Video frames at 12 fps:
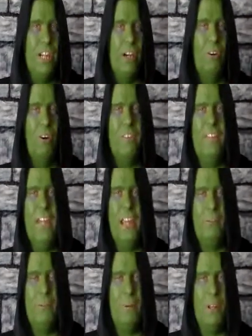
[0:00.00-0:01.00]
here on the
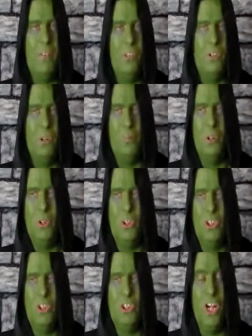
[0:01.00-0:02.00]
Angry Brothers
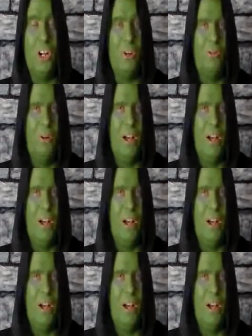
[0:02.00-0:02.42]
Omaha